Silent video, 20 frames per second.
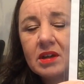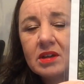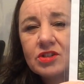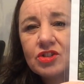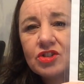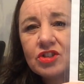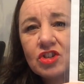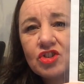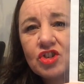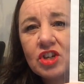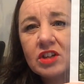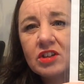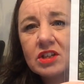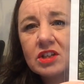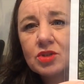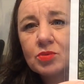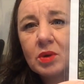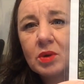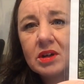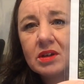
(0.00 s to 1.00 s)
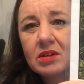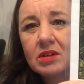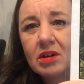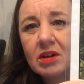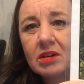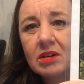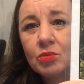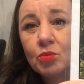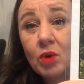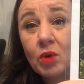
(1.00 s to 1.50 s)
stitching this one
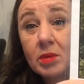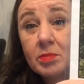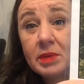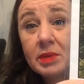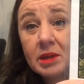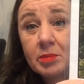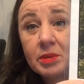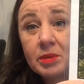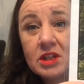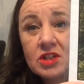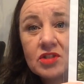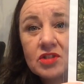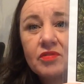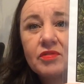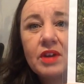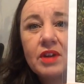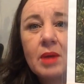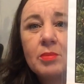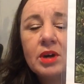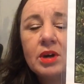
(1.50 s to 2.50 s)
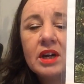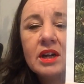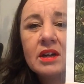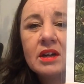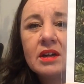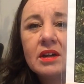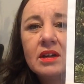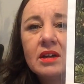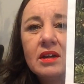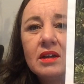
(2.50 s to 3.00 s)
on one big piece of fabric,
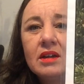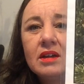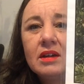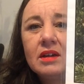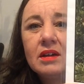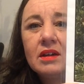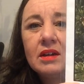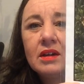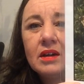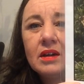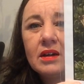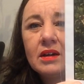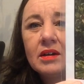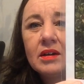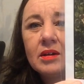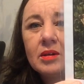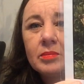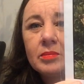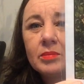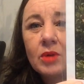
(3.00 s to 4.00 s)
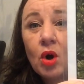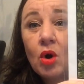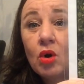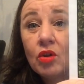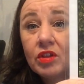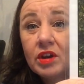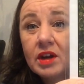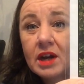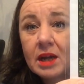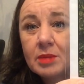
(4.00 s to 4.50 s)

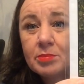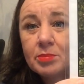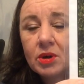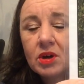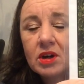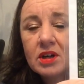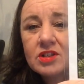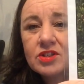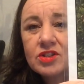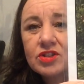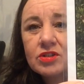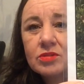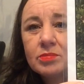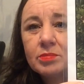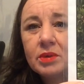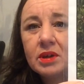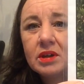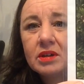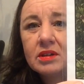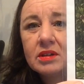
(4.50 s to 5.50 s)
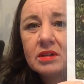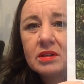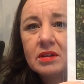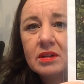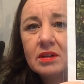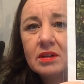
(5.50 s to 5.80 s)
all the nine parts. But